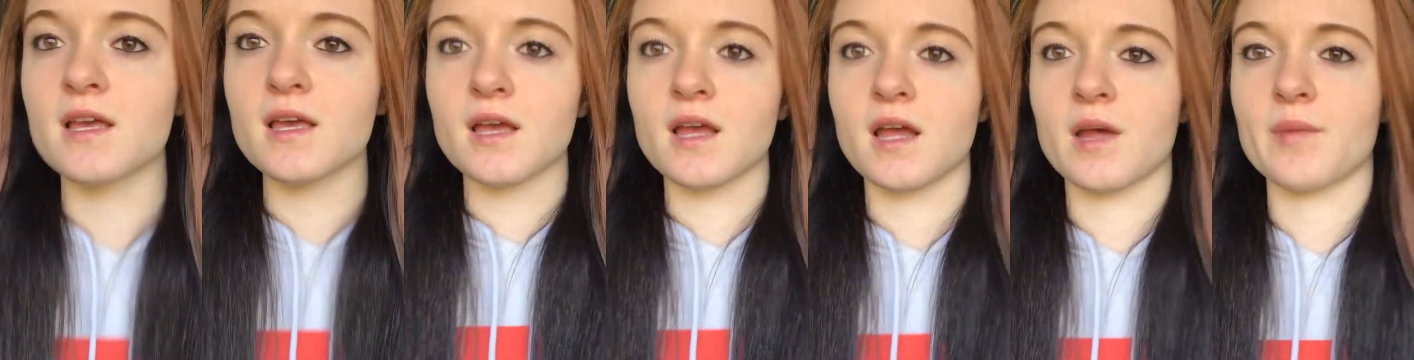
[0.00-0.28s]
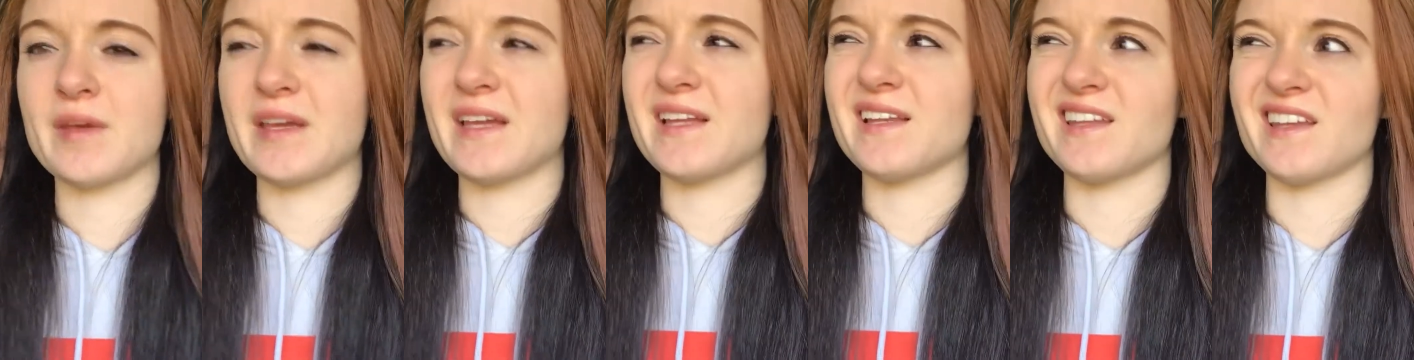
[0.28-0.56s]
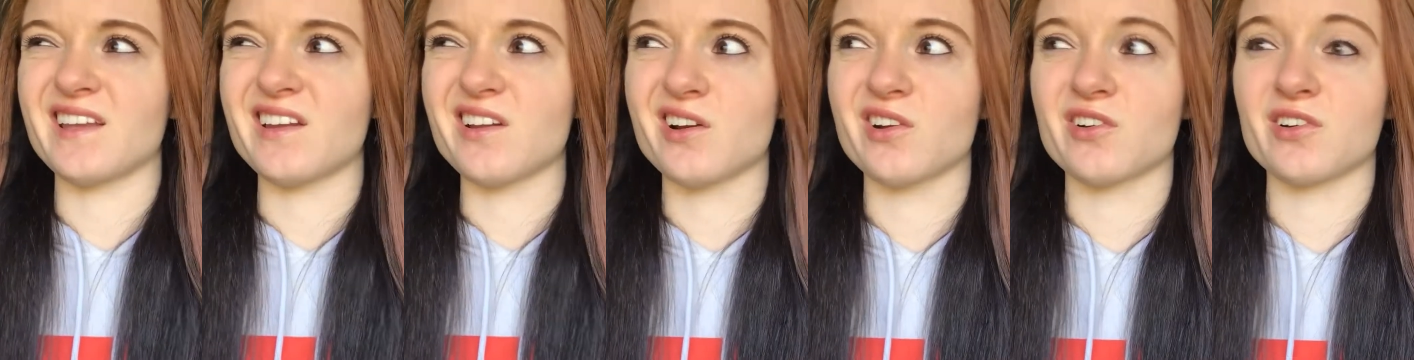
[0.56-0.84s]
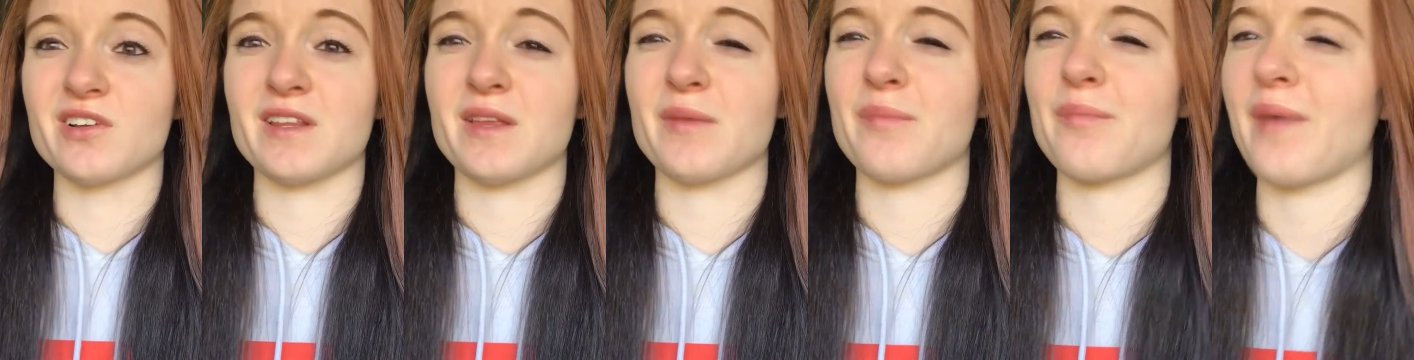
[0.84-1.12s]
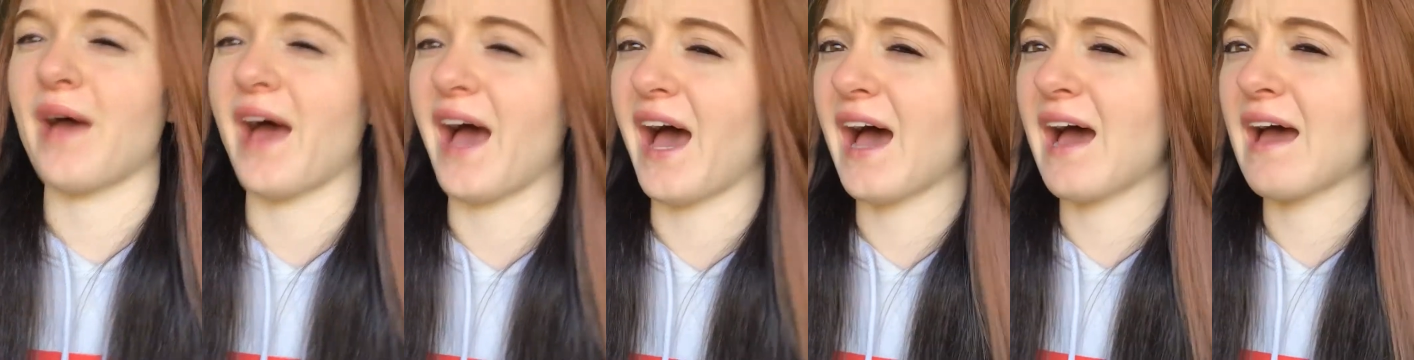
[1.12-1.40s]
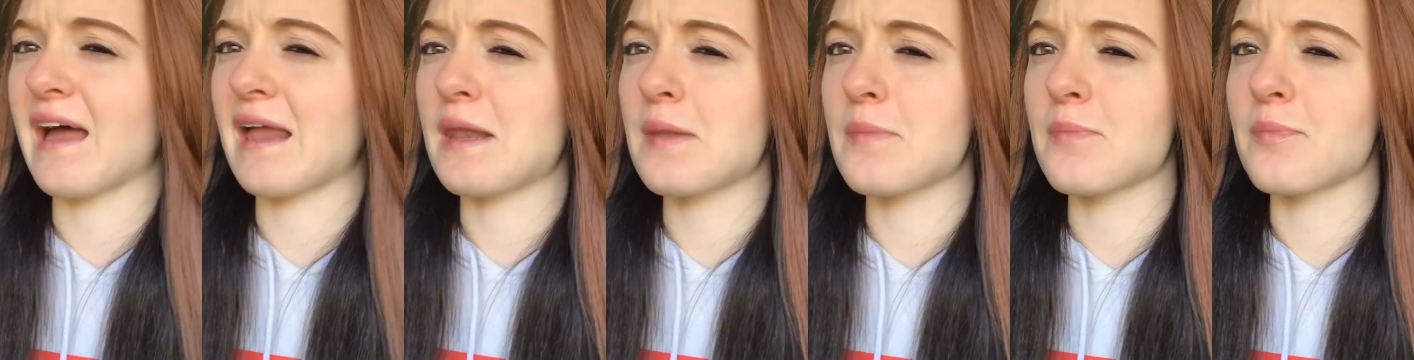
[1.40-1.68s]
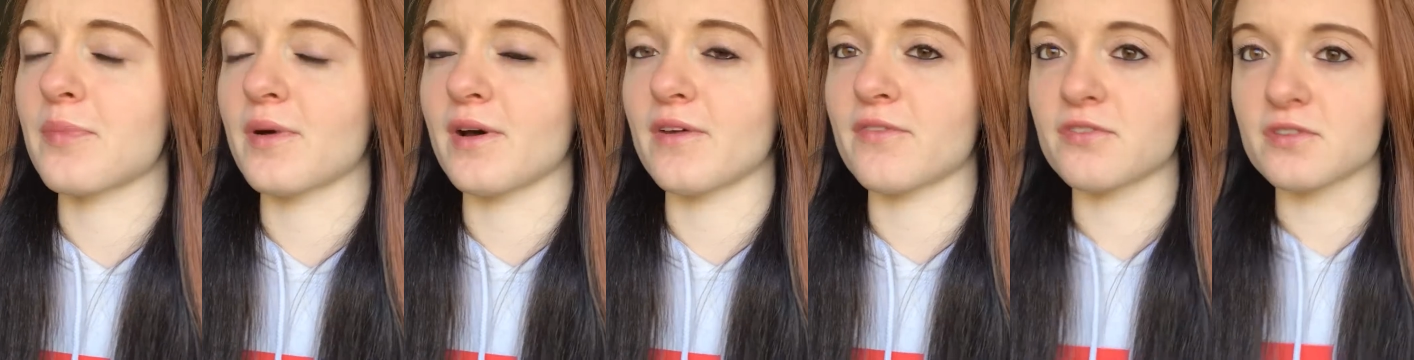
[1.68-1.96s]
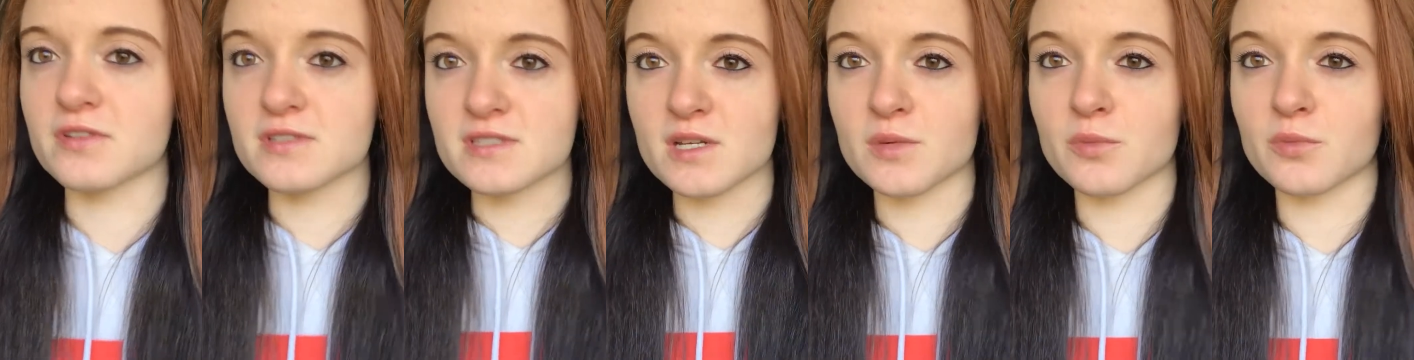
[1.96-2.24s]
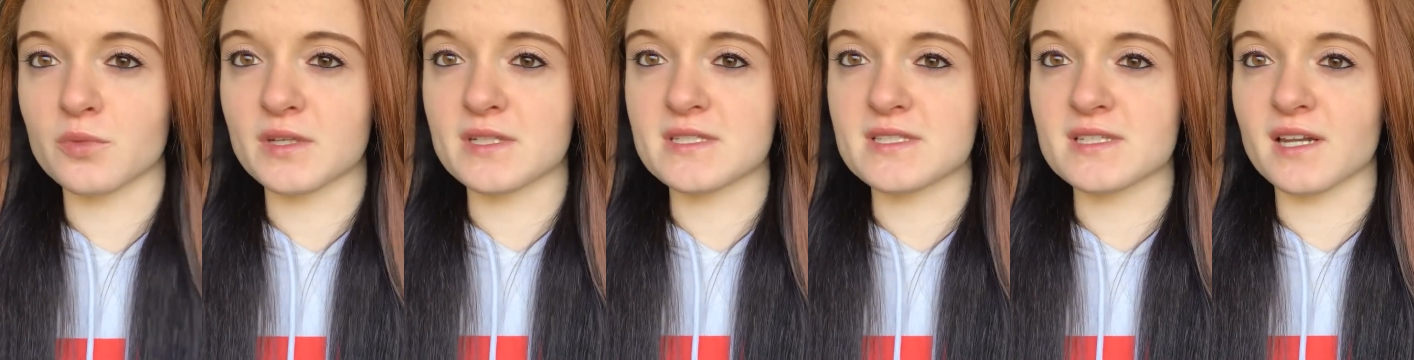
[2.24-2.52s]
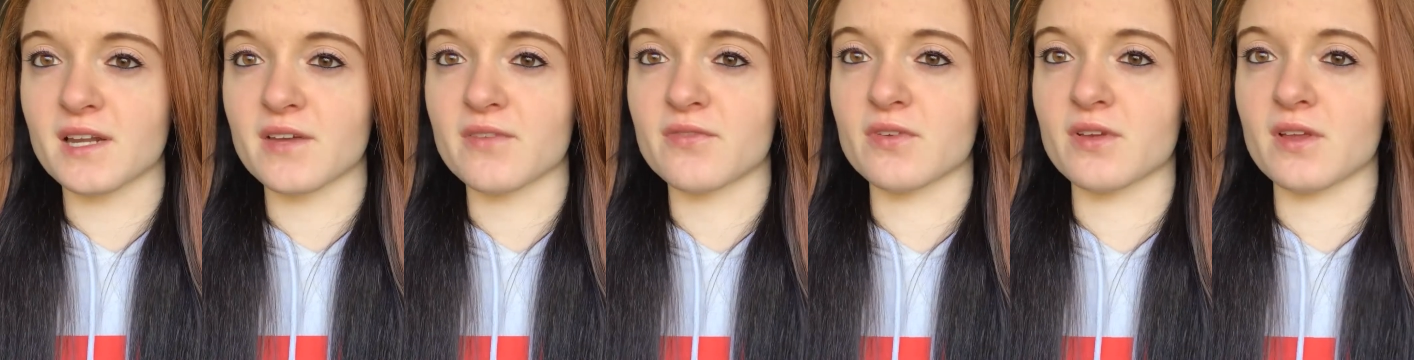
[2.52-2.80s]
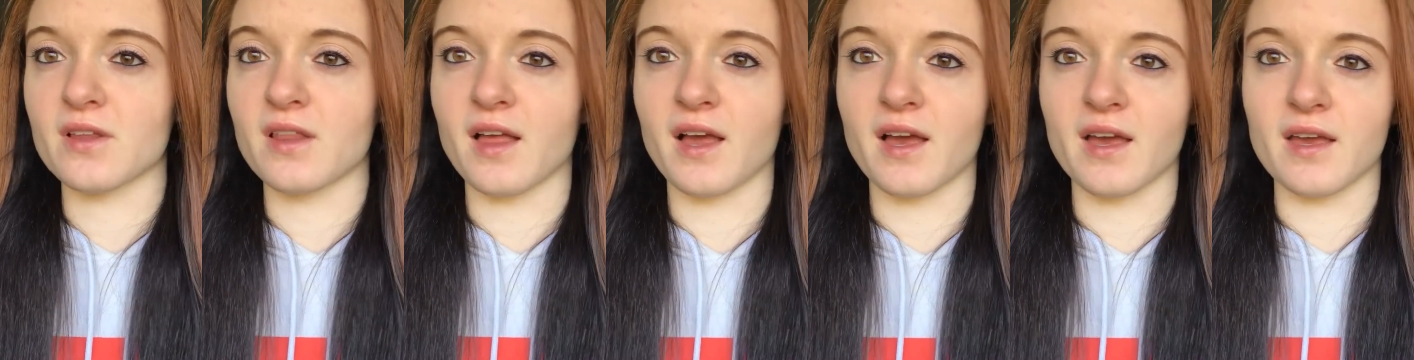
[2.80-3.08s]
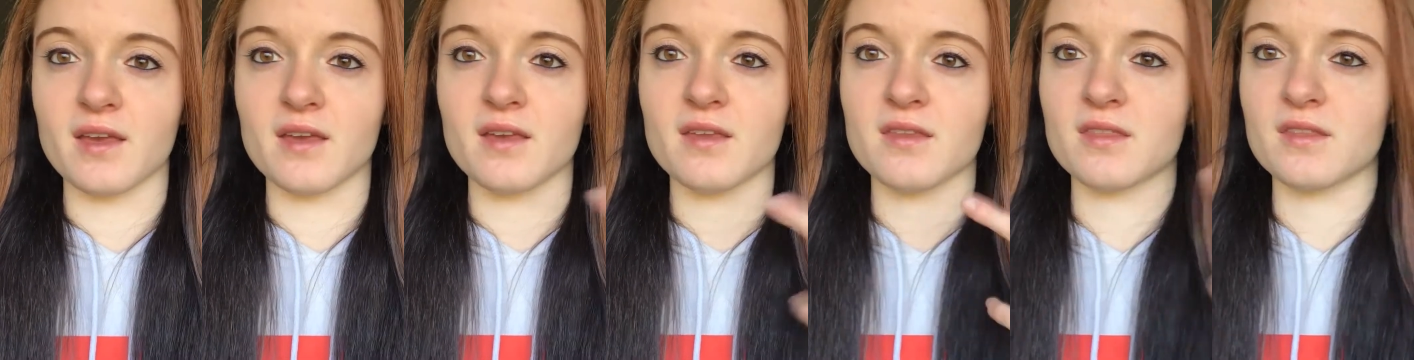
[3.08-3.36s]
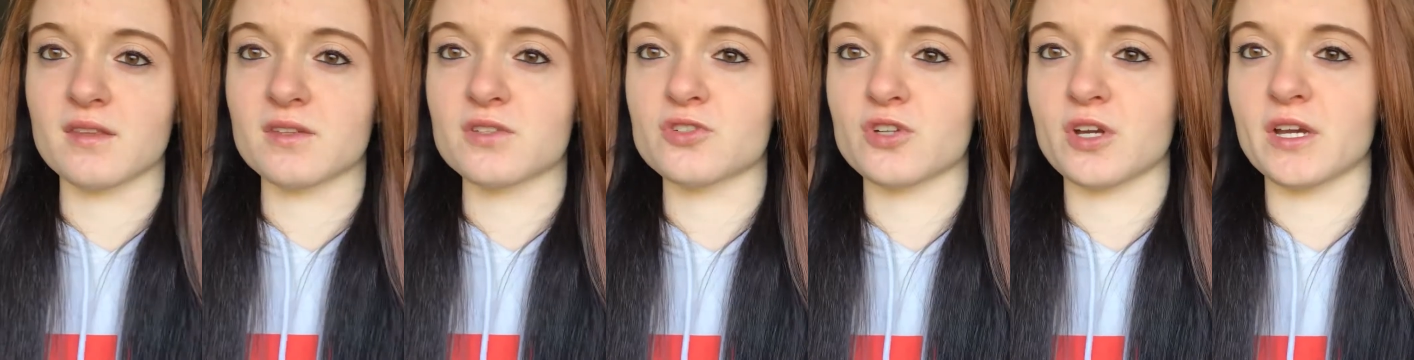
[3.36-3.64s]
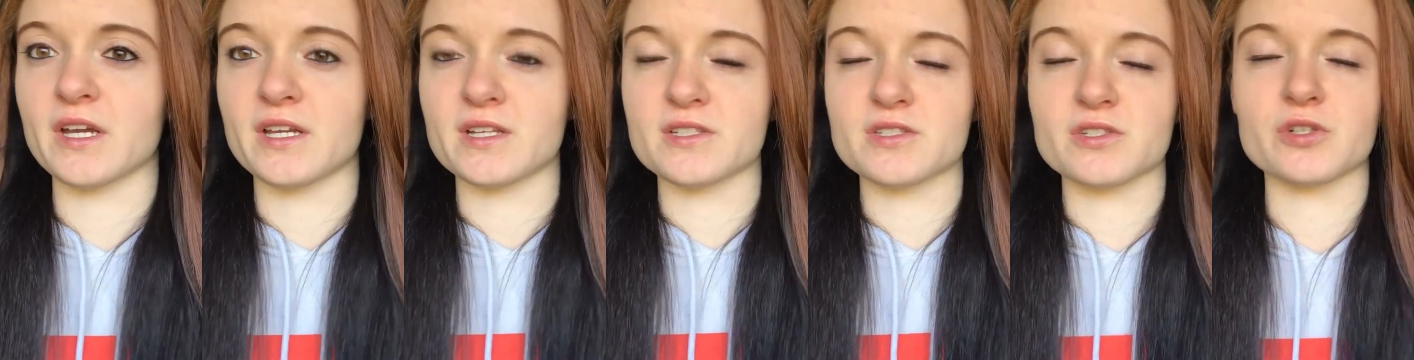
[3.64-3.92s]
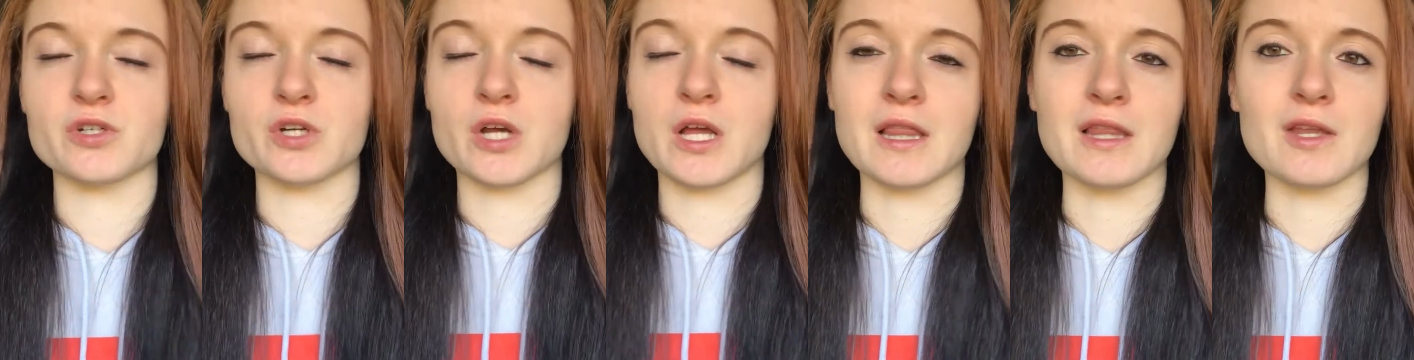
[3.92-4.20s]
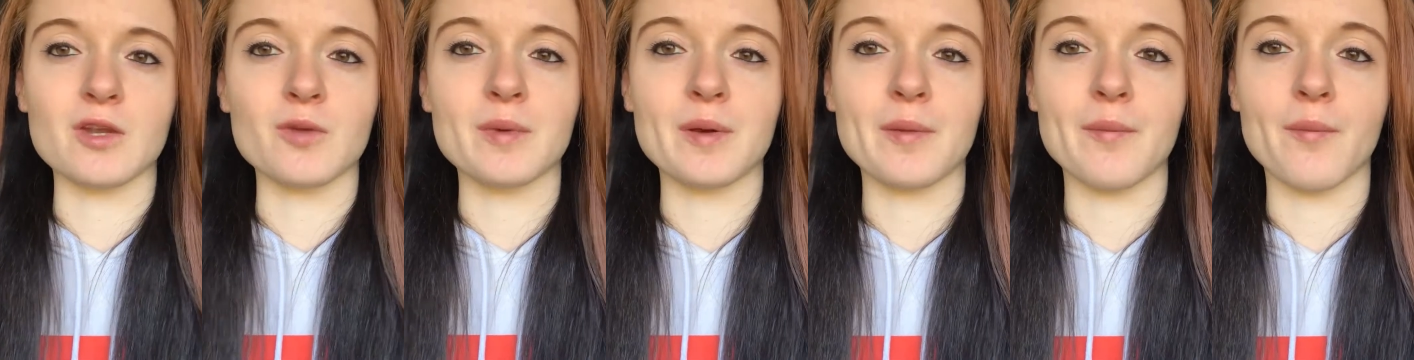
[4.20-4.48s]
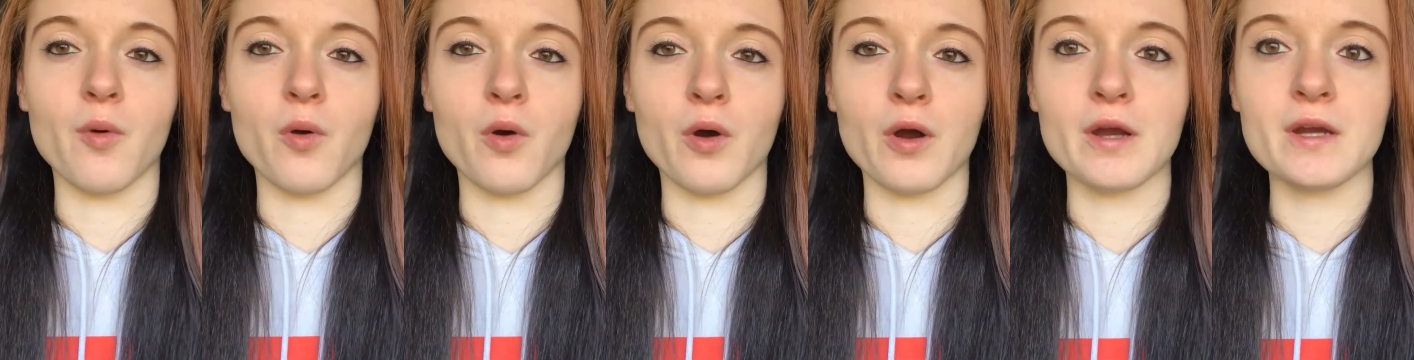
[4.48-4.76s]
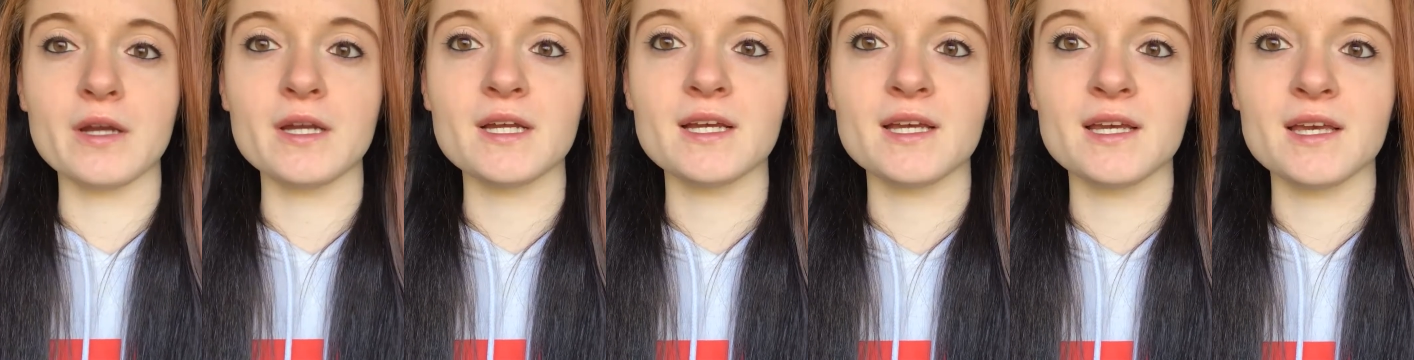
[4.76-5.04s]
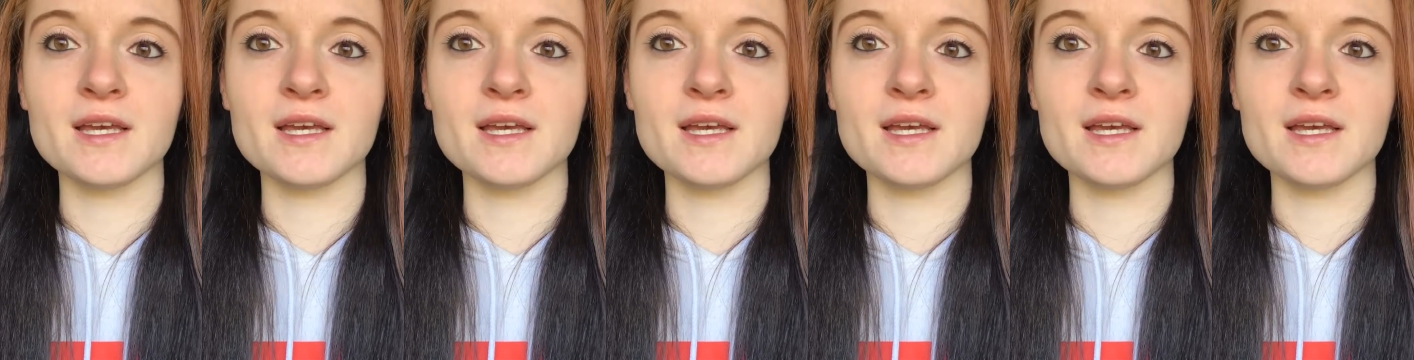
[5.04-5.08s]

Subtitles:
I mean, it did hurt really bad, but for some reason I feel like the tragus hurt a little bit more.